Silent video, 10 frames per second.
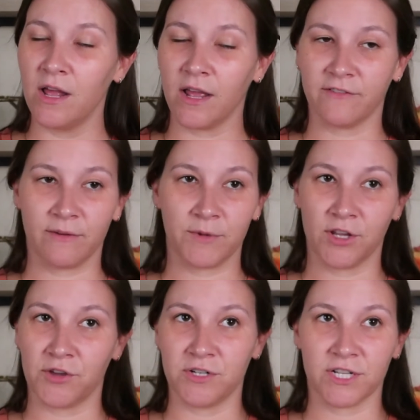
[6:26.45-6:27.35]
If I'm going
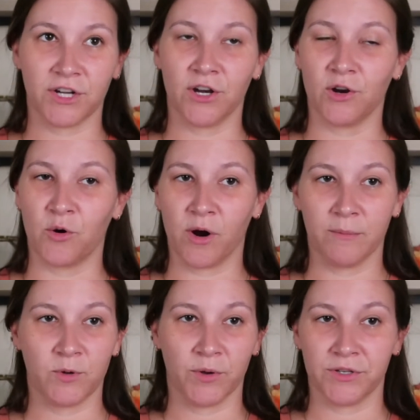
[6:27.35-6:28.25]
to go to dinner or
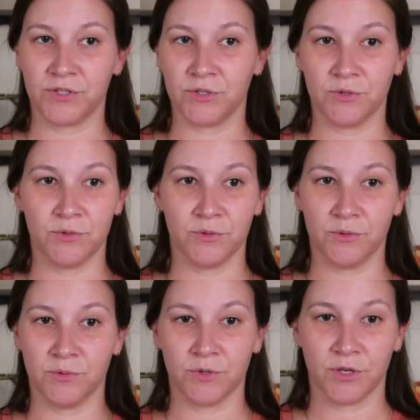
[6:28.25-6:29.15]
I'm going
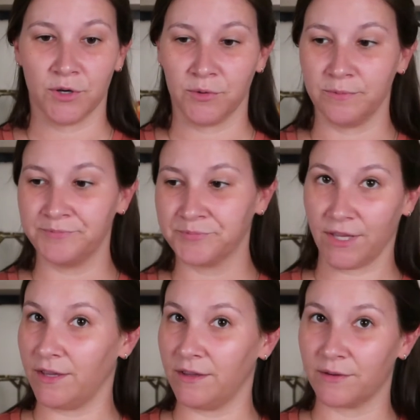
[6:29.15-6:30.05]
to, you know,
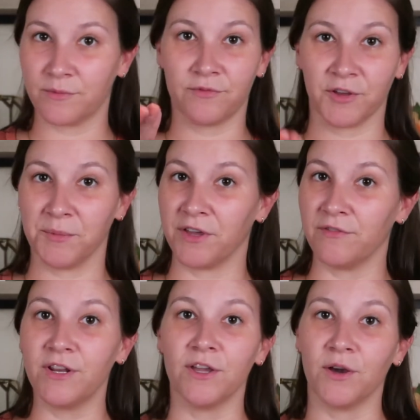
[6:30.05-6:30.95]
be filming a
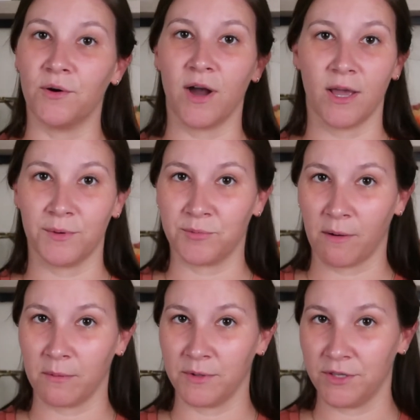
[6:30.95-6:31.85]
video, I would
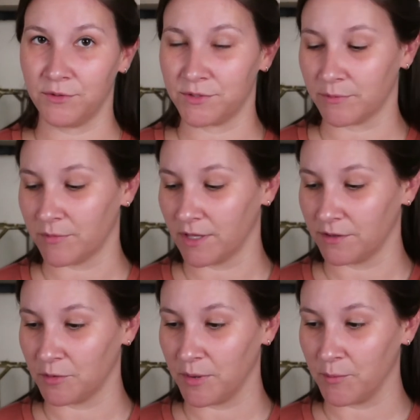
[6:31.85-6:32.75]
probably use something a
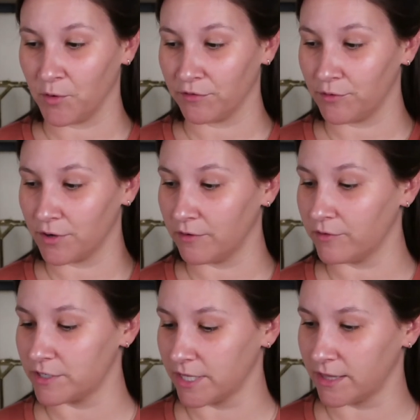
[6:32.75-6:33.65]
little bit more full
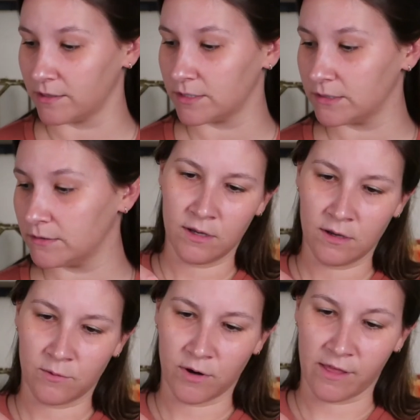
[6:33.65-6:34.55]
coverage like this.
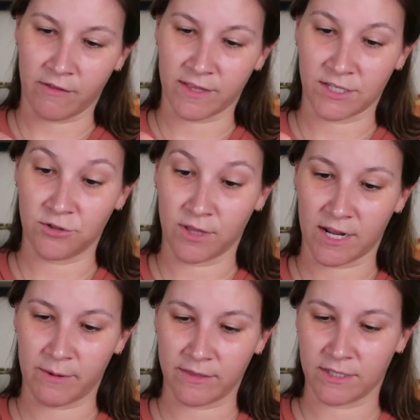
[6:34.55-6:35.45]
One of the other things I do like
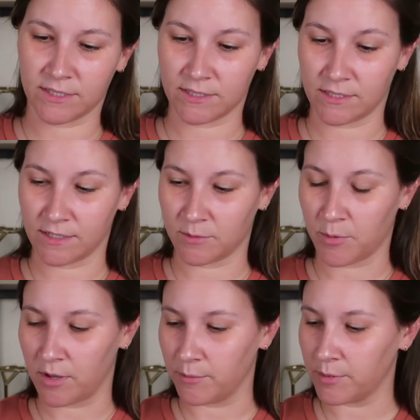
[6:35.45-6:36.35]
about this is it is a
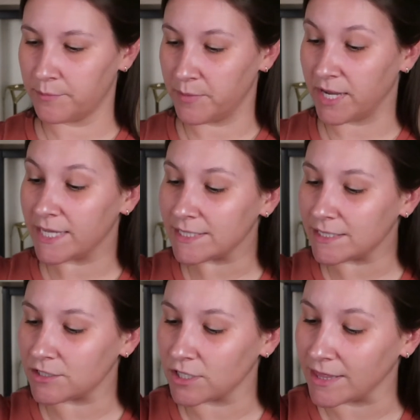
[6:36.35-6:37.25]
pump. Because it's
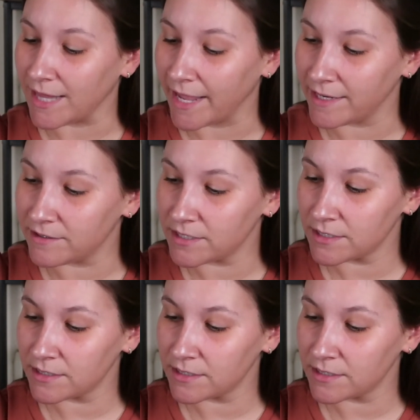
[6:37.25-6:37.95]
such a light